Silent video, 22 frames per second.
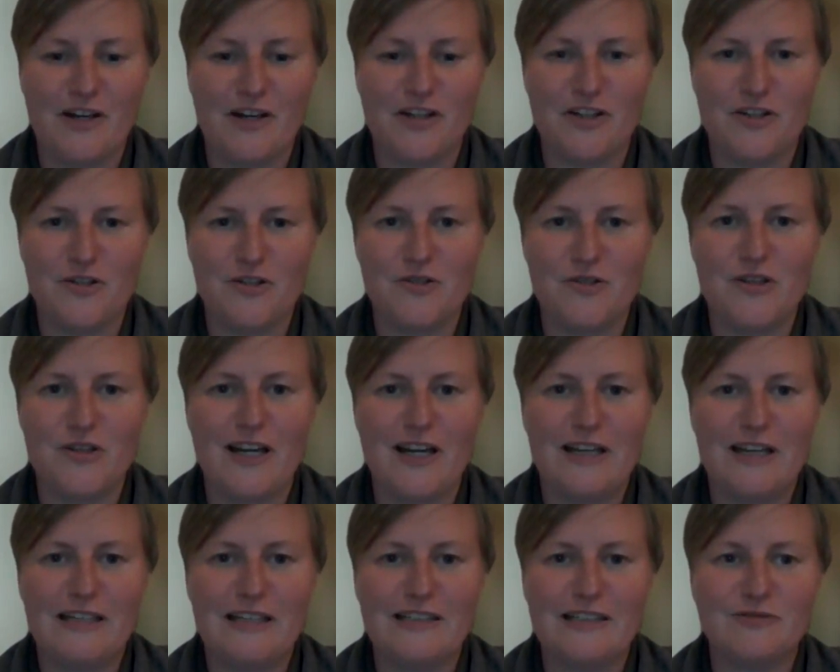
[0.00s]
without
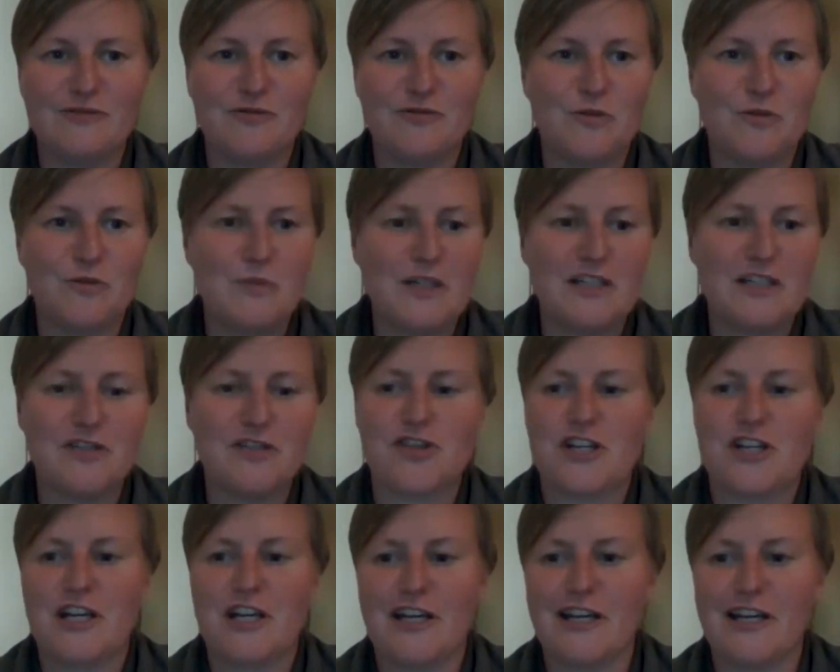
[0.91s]
you. And for
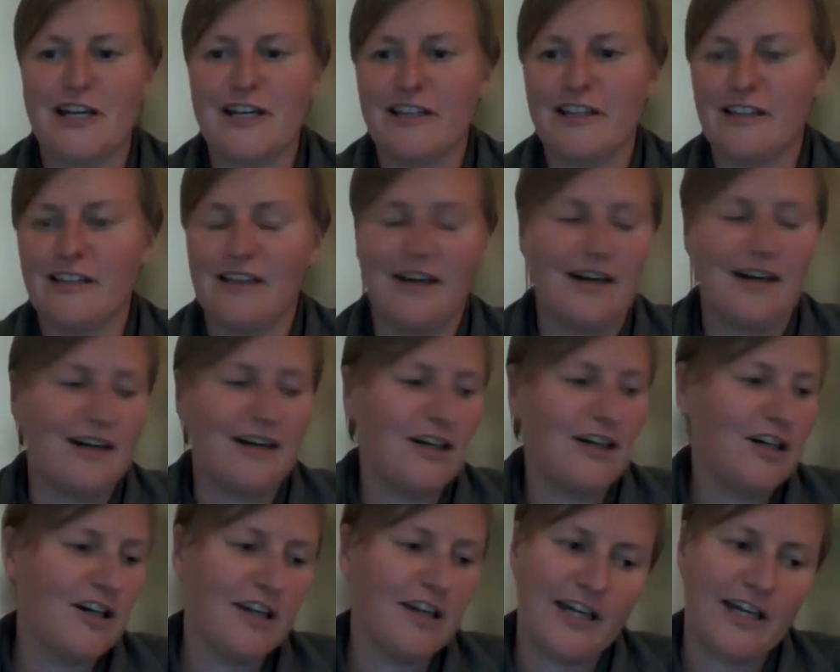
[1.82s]
me to share
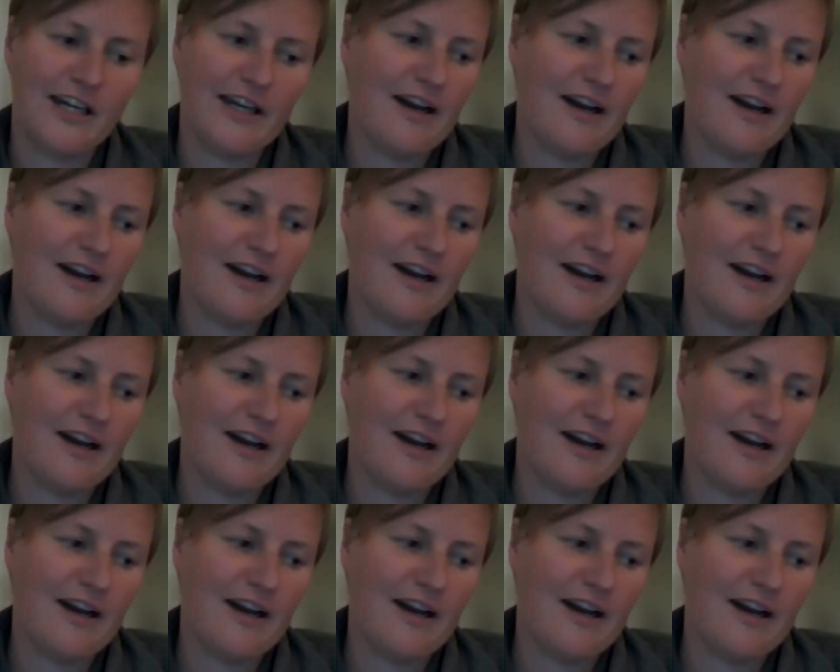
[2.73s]
that,